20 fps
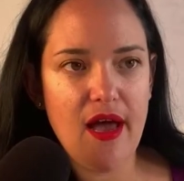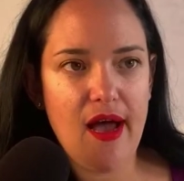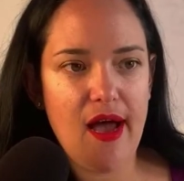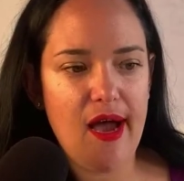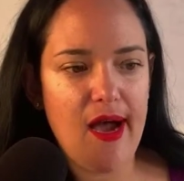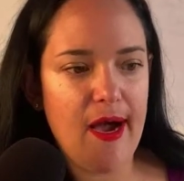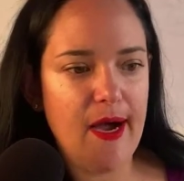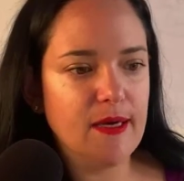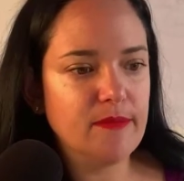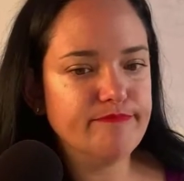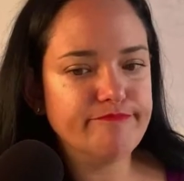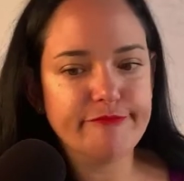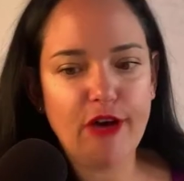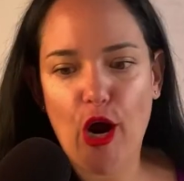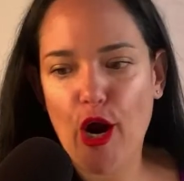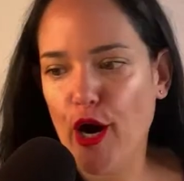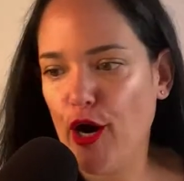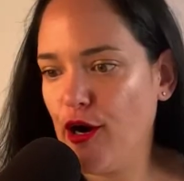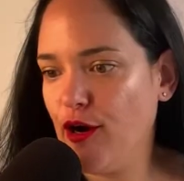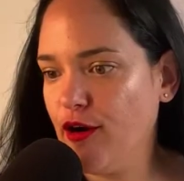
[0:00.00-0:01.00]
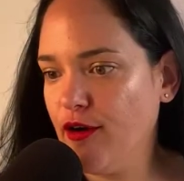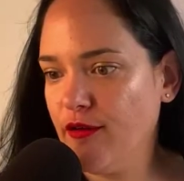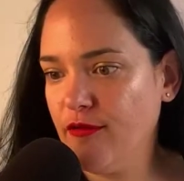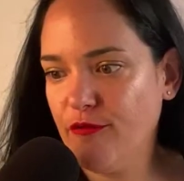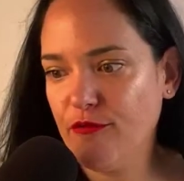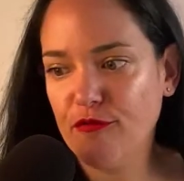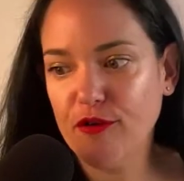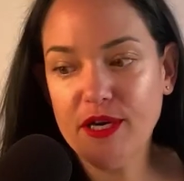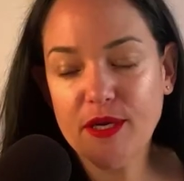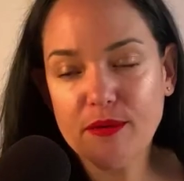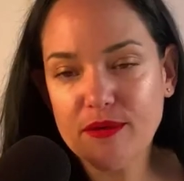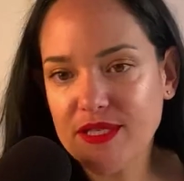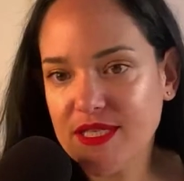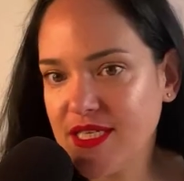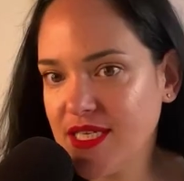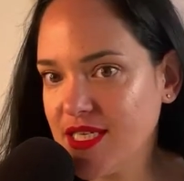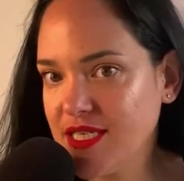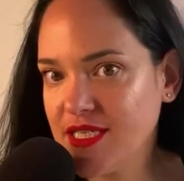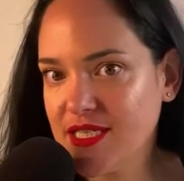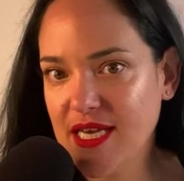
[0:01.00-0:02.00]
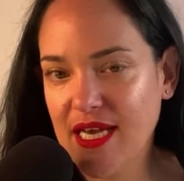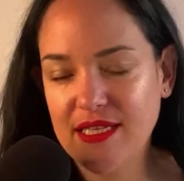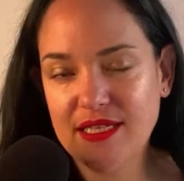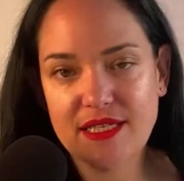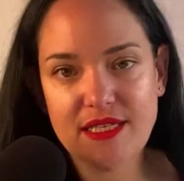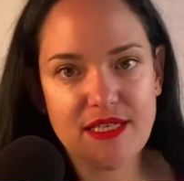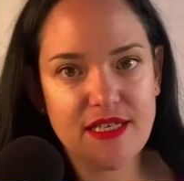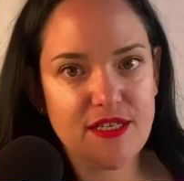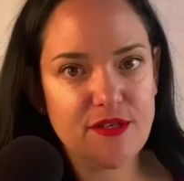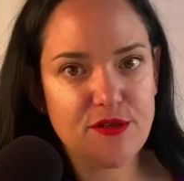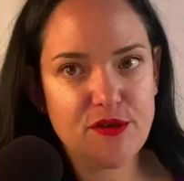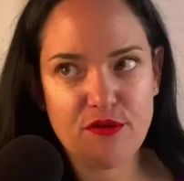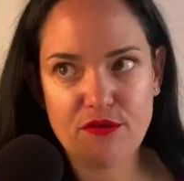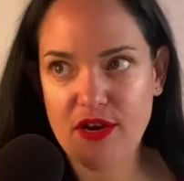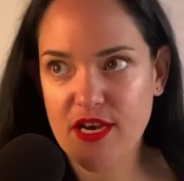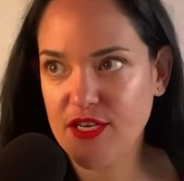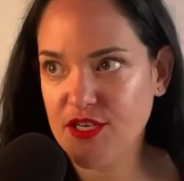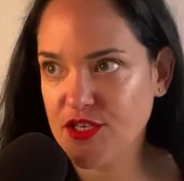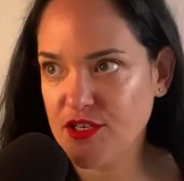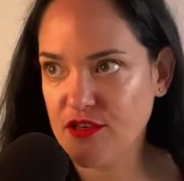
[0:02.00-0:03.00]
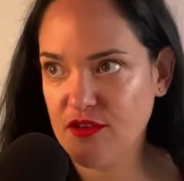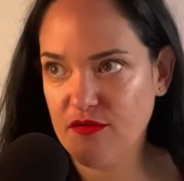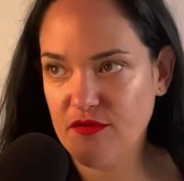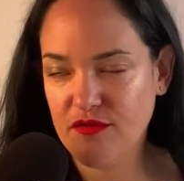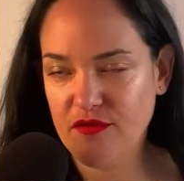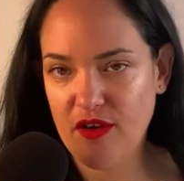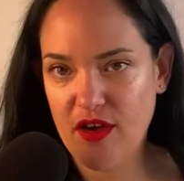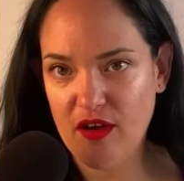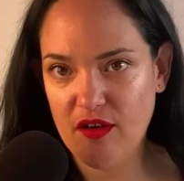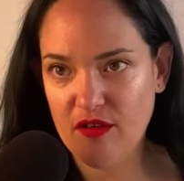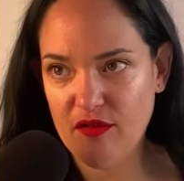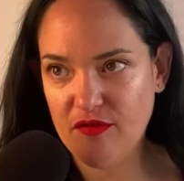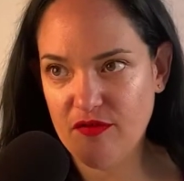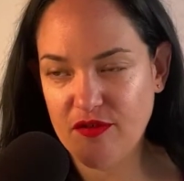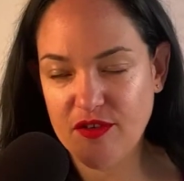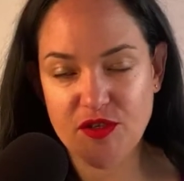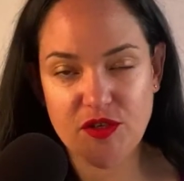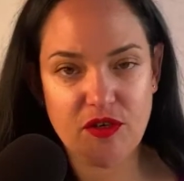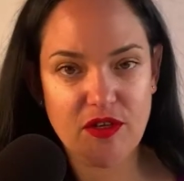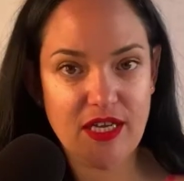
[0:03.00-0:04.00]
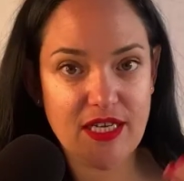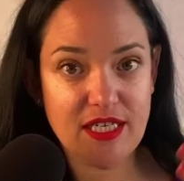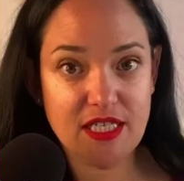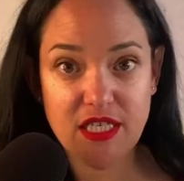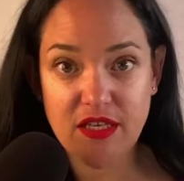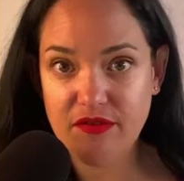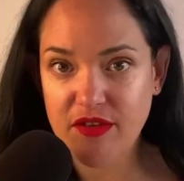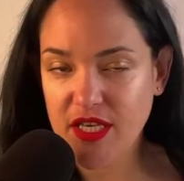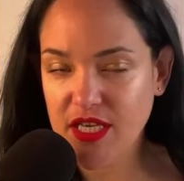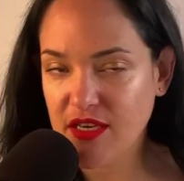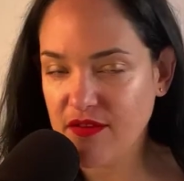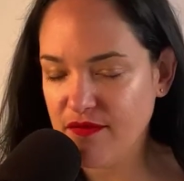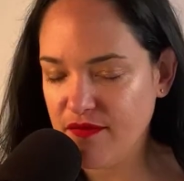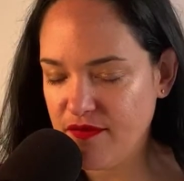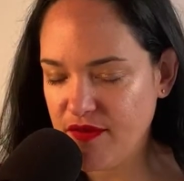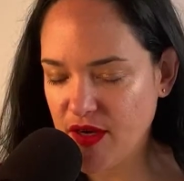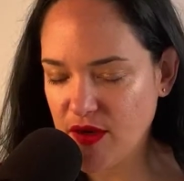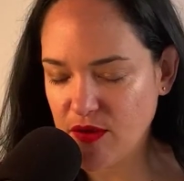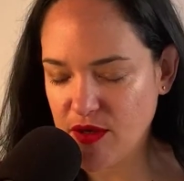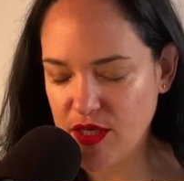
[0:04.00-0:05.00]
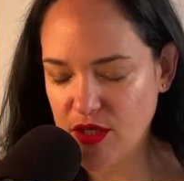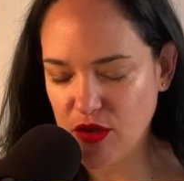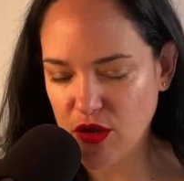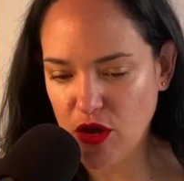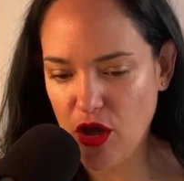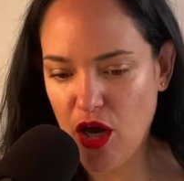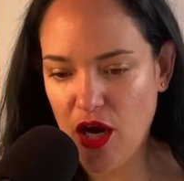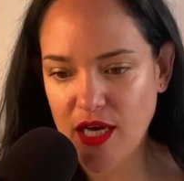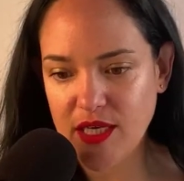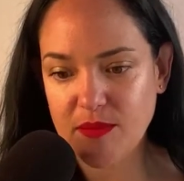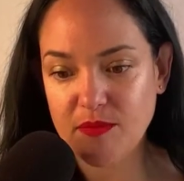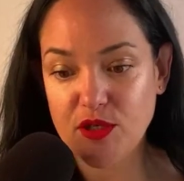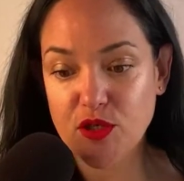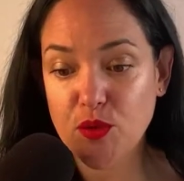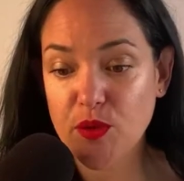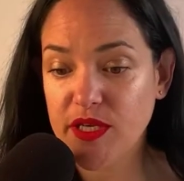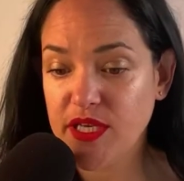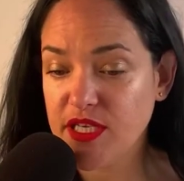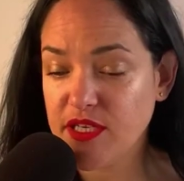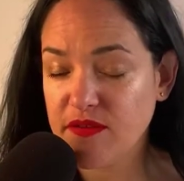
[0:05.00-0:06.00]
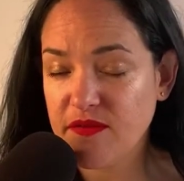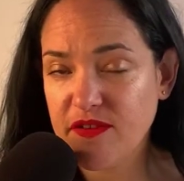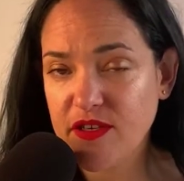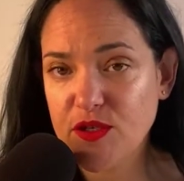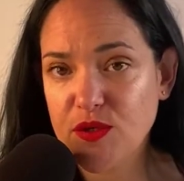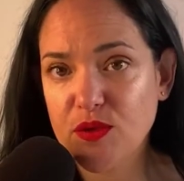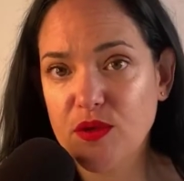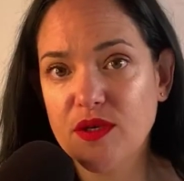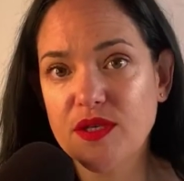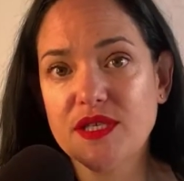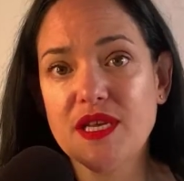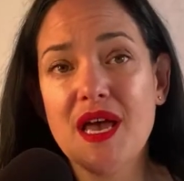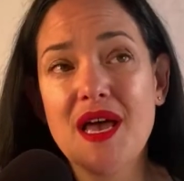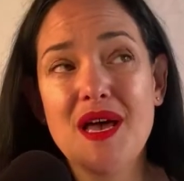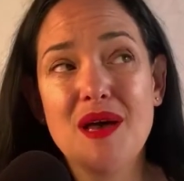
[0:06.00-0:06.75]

Our frequency, intensity, and duration of physical activity can vary a lot between individuals.